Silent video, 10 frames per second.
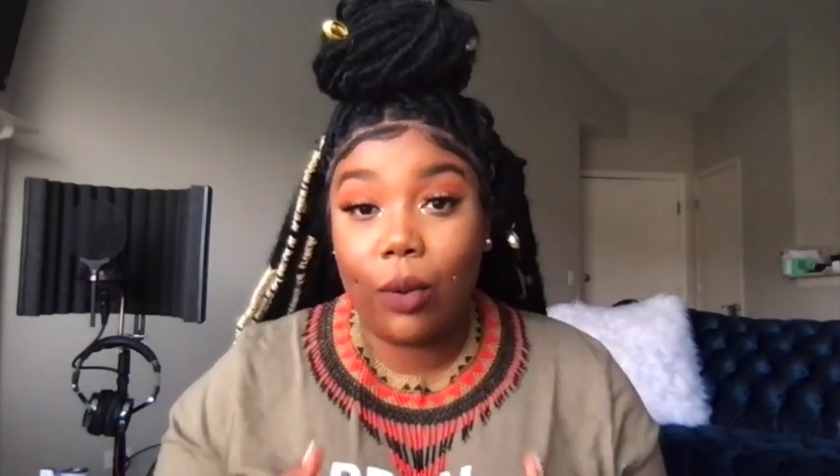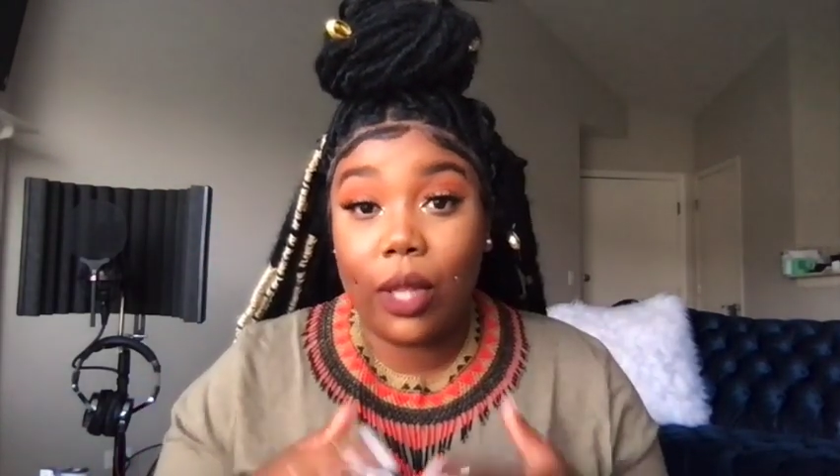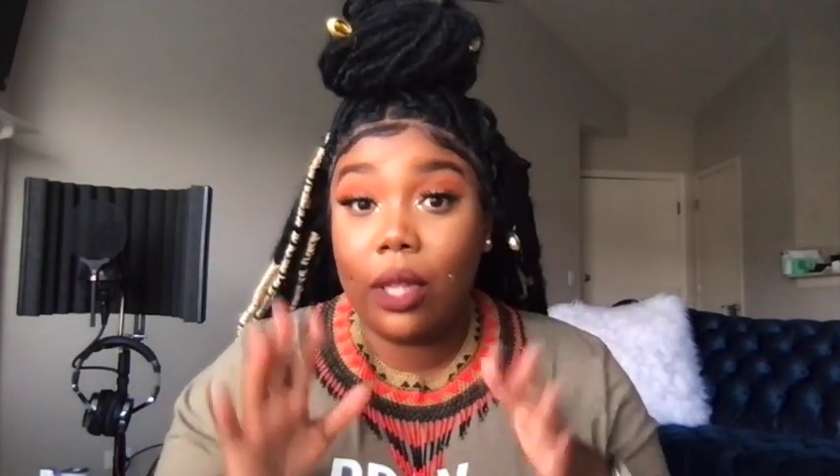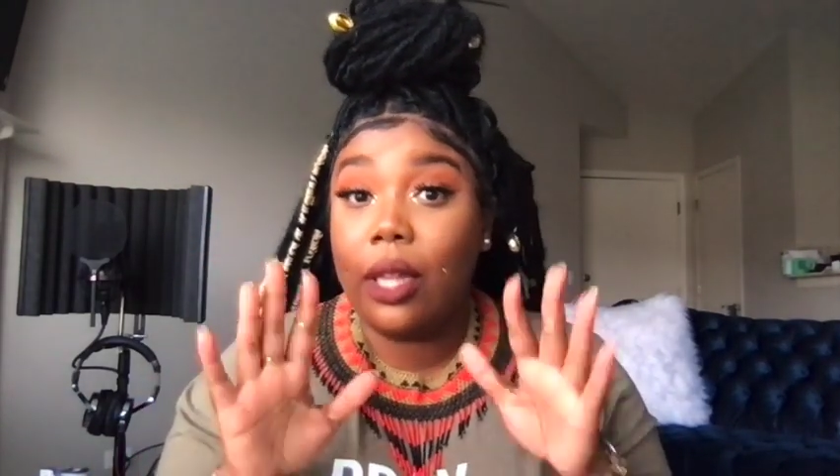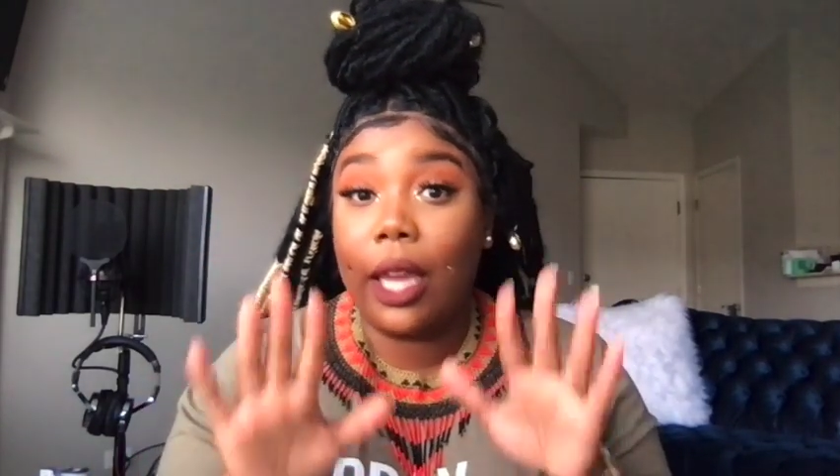
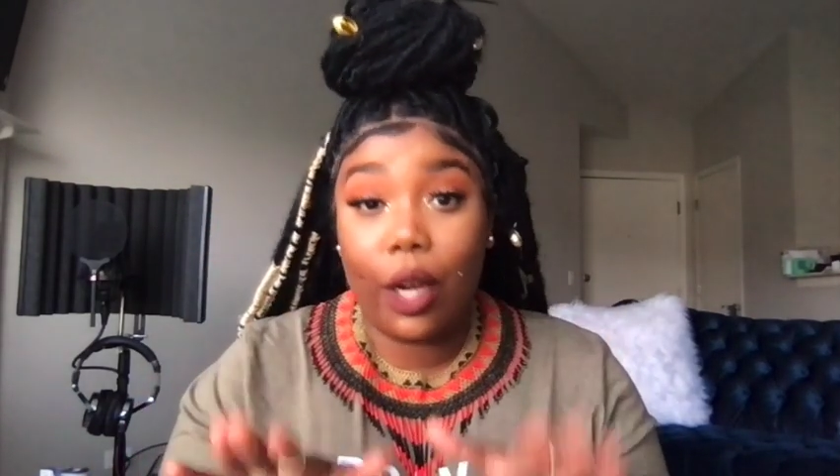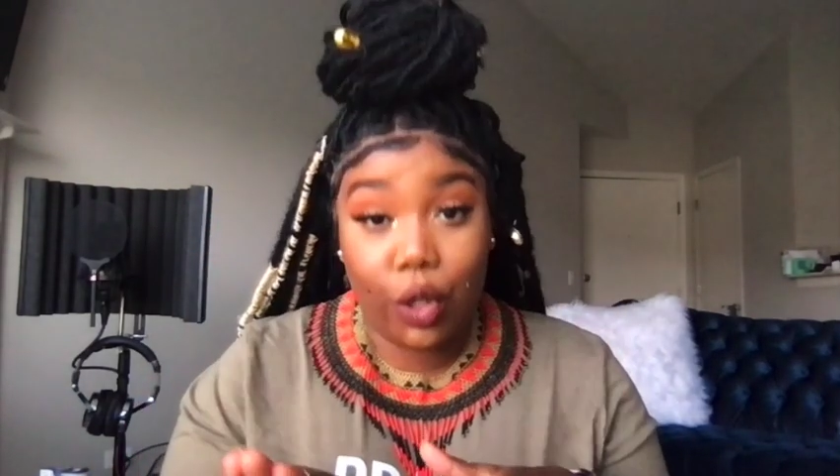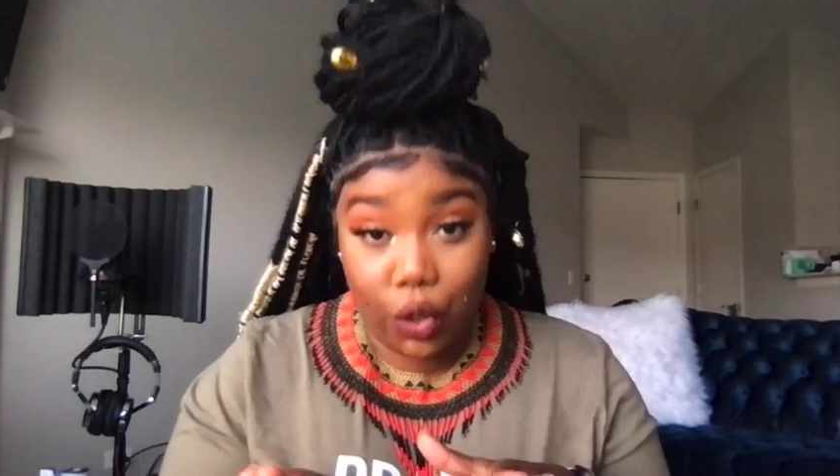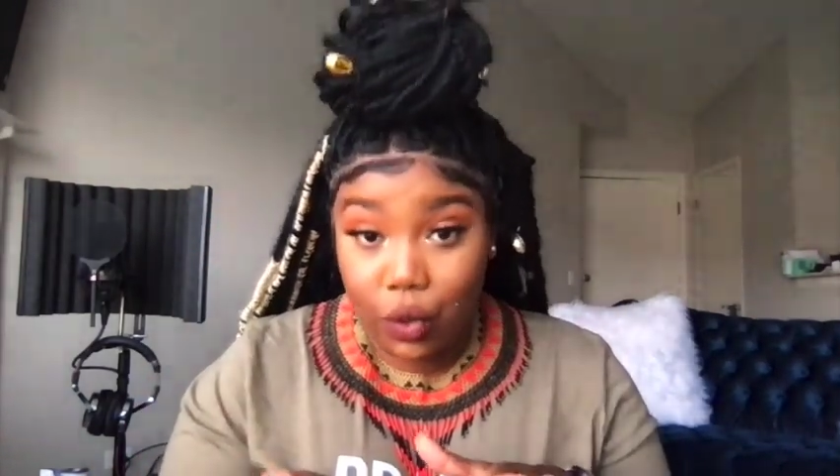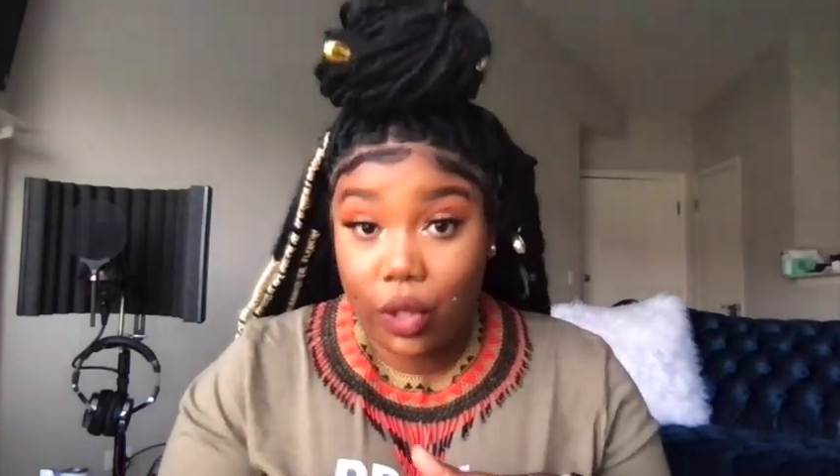whether the hair
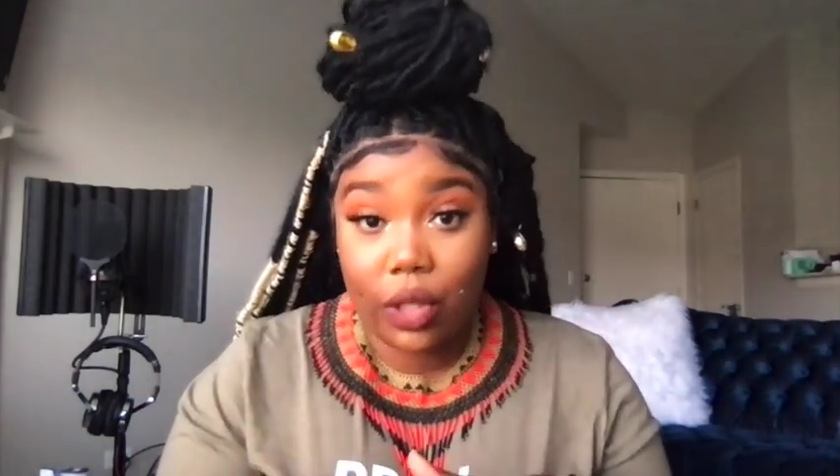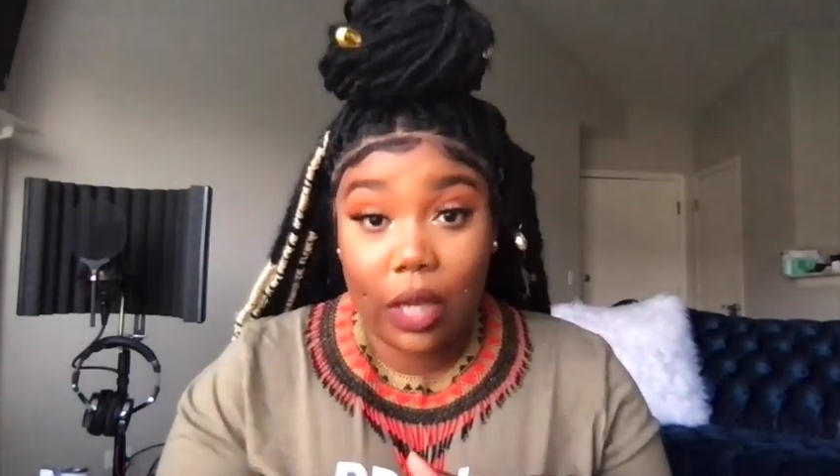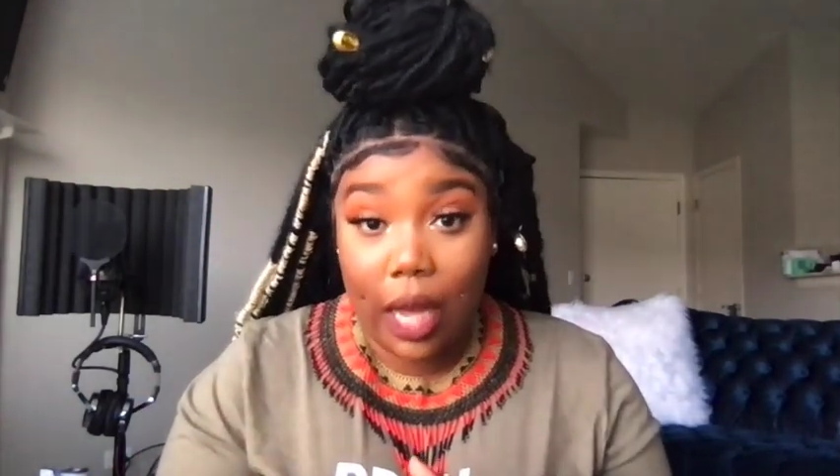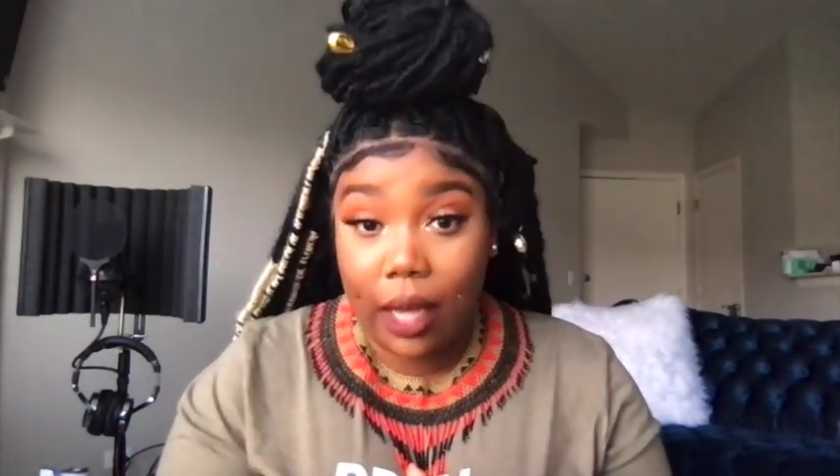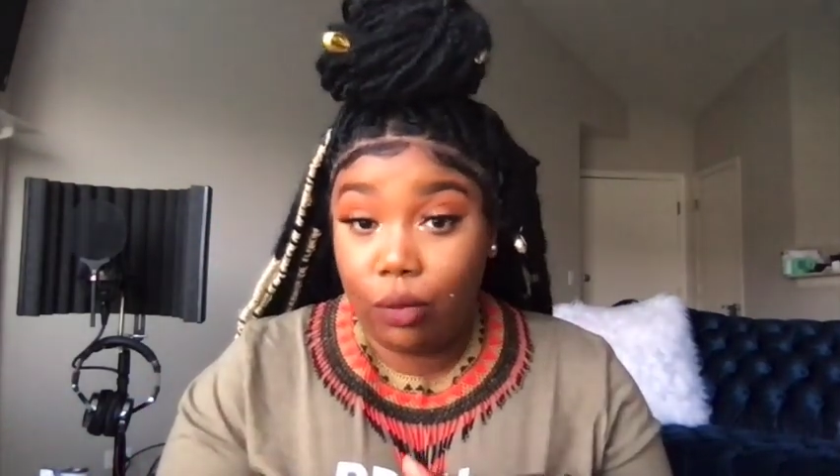is yours or
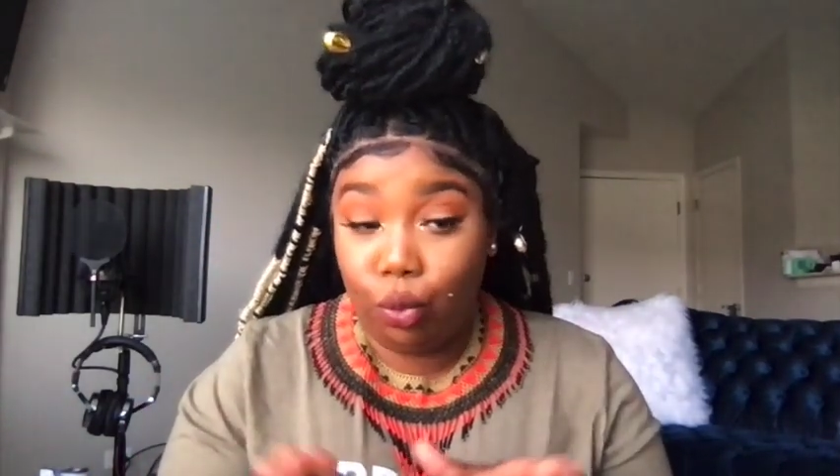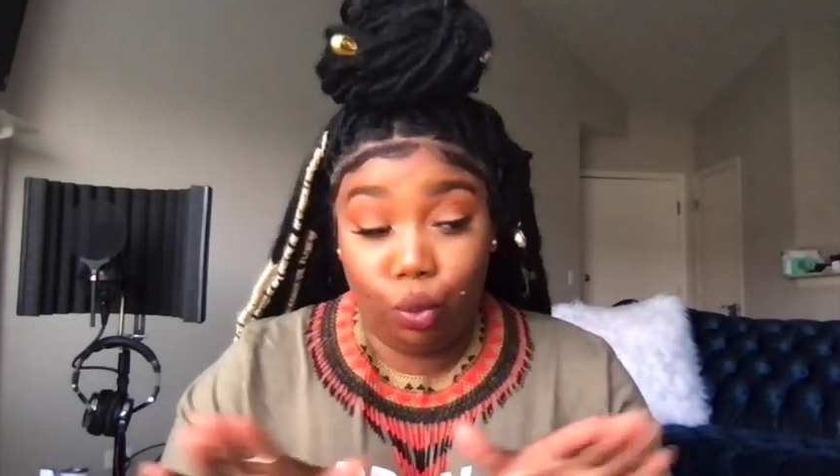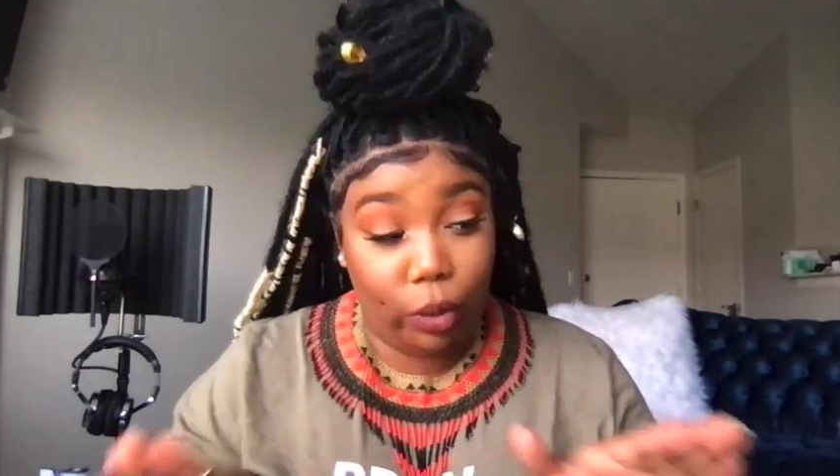not,